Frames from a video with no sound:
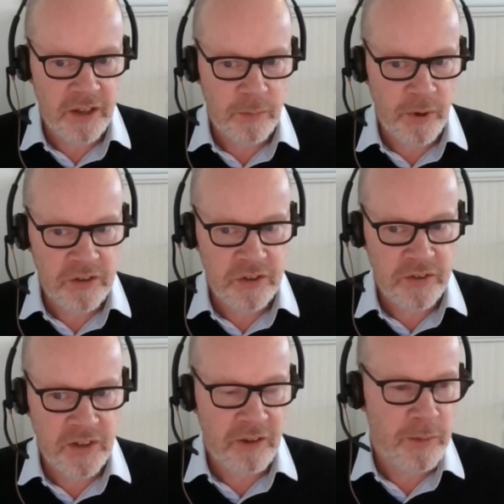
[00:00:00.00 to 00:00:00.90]
to other branches
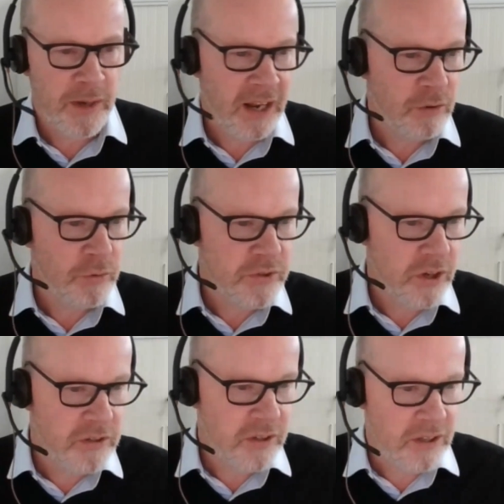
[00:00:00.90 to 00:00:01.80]
of the government and
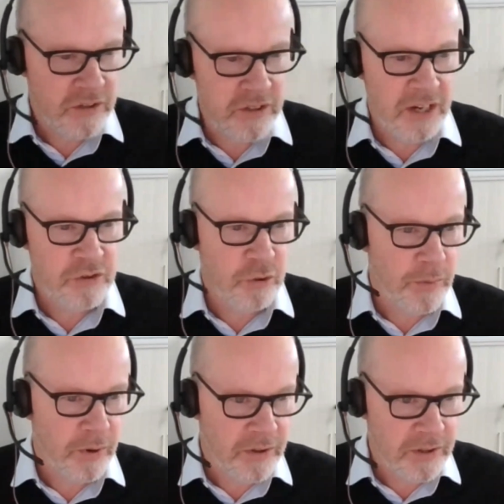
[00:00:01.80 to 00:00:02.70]
also to international
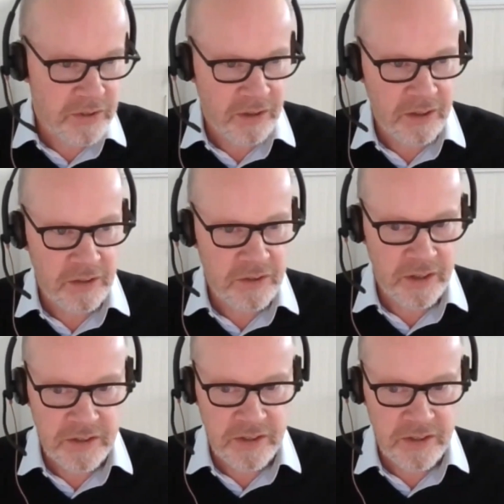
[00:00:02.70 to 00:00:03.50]
bodies and things like